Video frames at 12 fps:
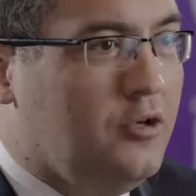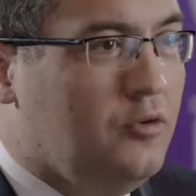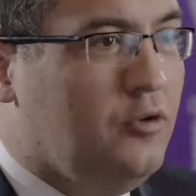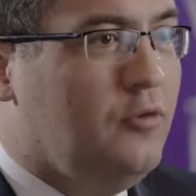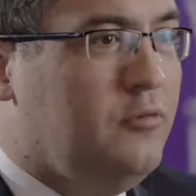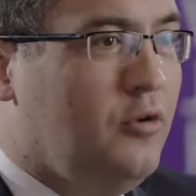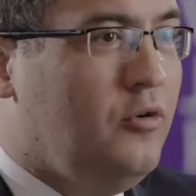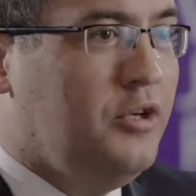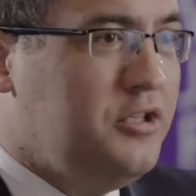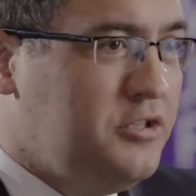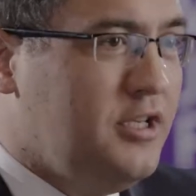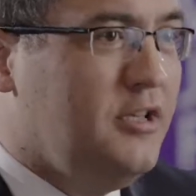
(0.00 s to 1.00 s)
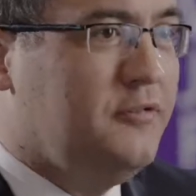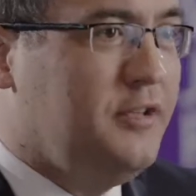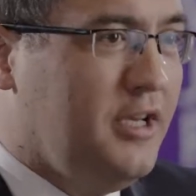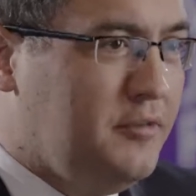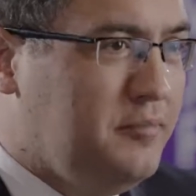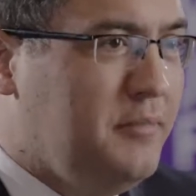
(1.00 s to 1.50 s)
Rule of law
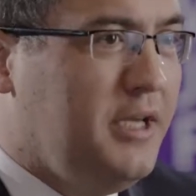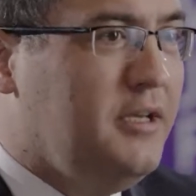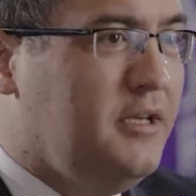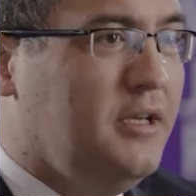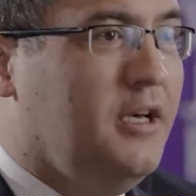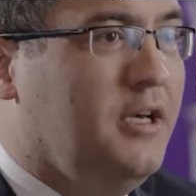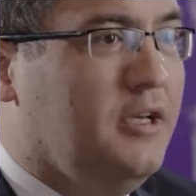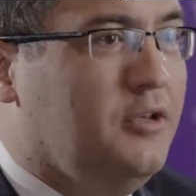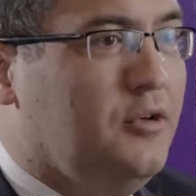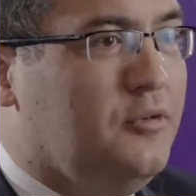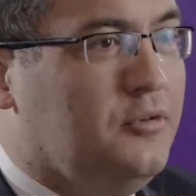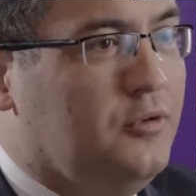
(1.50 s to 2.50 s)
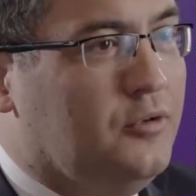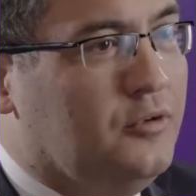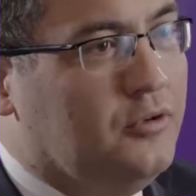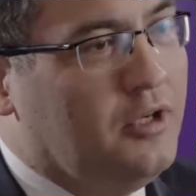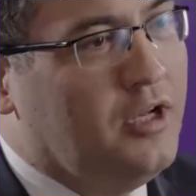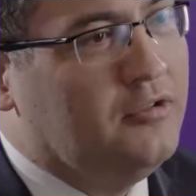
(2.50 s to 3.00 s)
itself can make
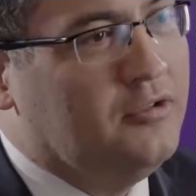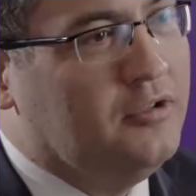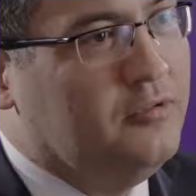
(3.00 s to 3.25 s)
your country